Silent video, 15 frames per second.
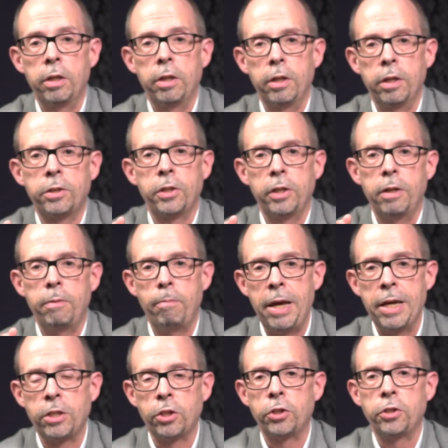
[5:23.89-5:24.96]
It's at
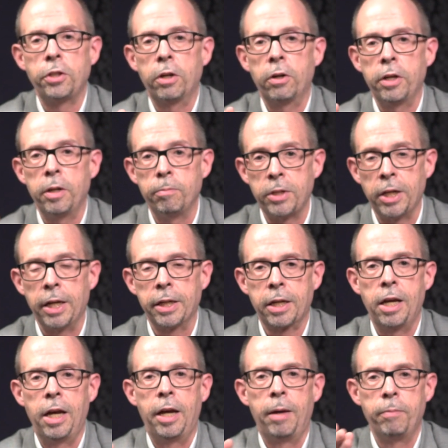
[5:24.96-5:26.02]

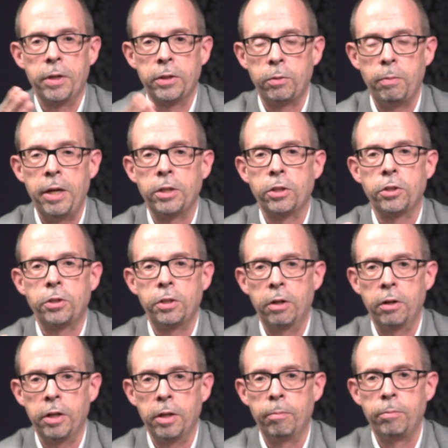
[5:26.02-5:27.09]
magisterium.com. That's
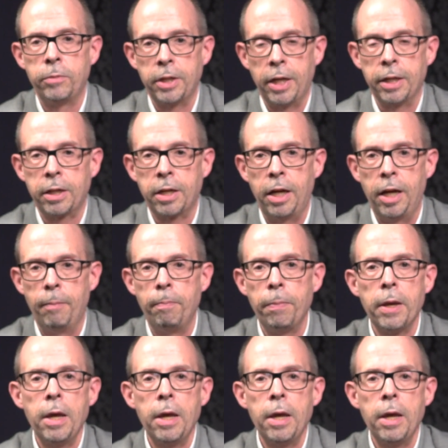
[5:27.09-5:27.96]
magisterium.com.